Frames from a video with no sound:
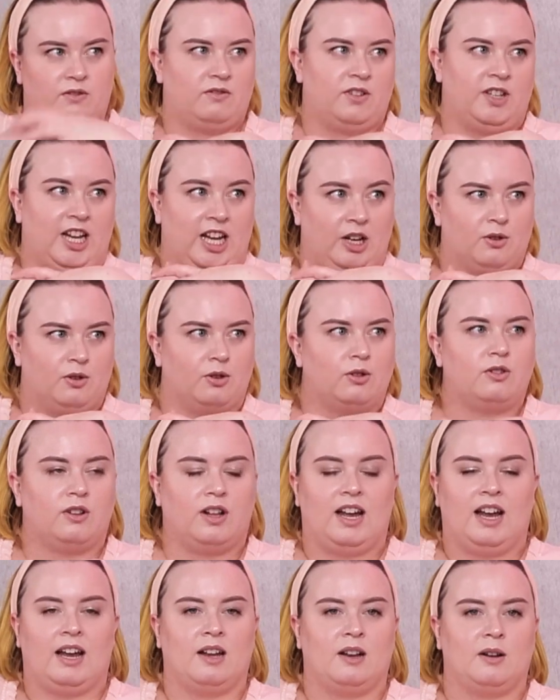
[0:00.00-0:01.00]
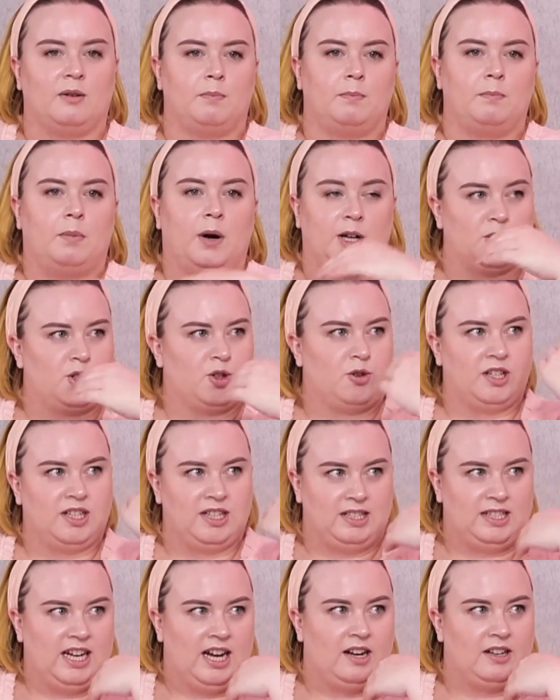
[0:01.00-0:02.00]
needle and
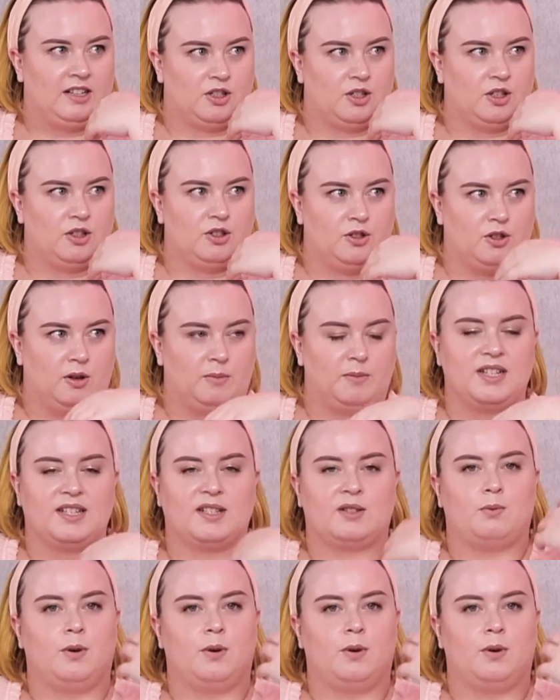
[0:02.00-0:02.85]
puncturing down into the dermis,